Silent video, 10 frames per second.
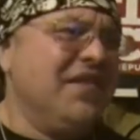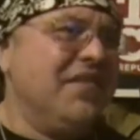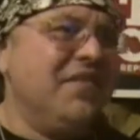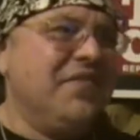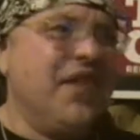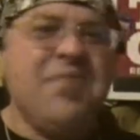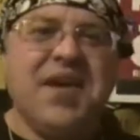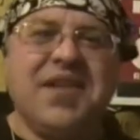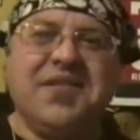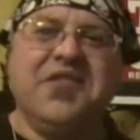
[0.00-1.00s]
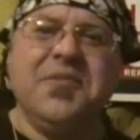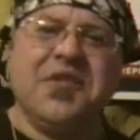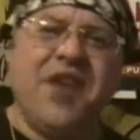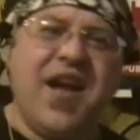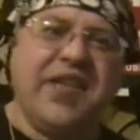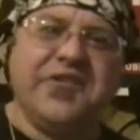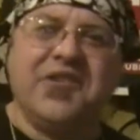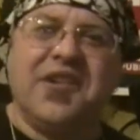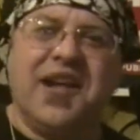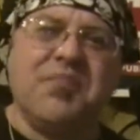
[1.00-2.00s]
they make Democrats
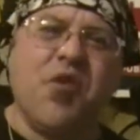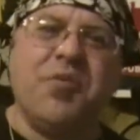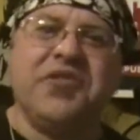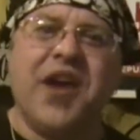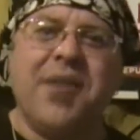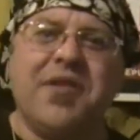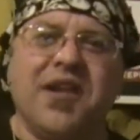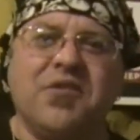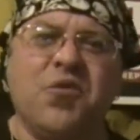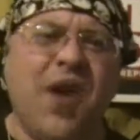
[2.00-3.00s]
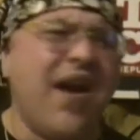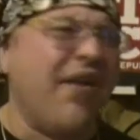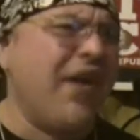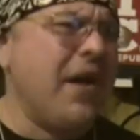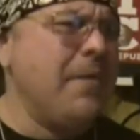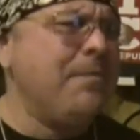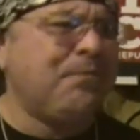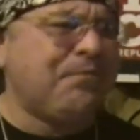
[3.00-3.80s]
look like Mormon Tabernacle Choir, right?